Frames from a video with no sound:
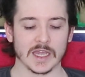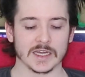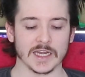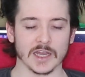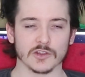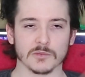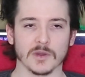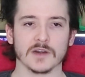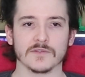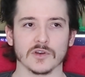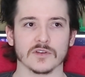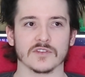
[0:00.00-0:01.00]
Now, you might
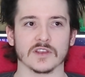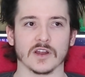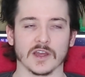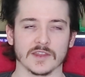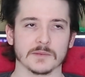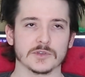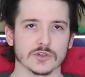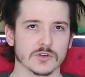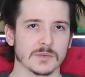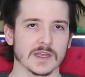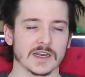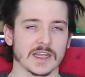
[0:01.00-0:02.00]
have noticed that I think we talked
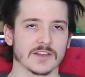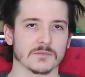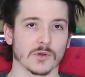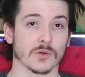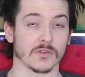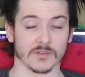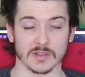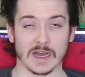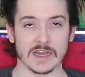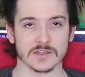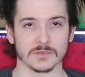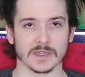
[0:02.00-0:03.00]
about his models
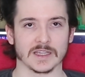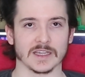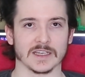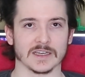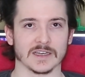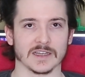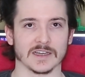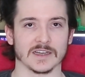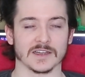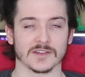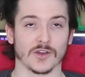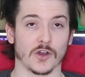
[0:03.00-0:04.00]
last week in
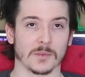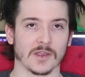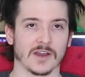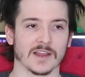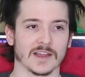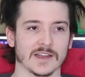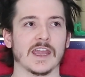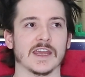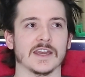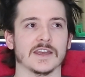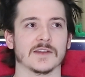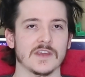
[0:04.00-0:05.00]
the hobby highlight,
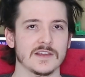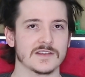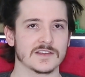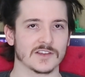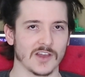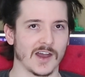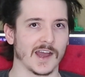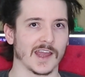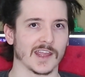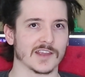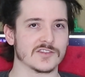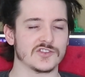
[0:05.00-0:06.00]
and this guy
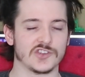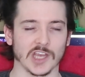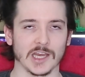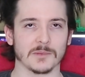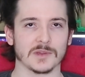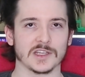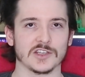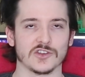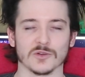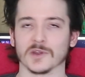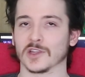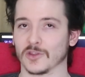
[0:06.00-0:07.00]
is genuinely
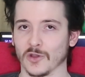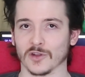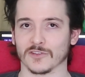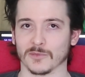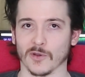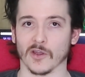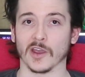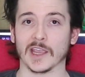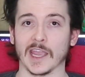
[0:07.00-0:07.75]
doing God's work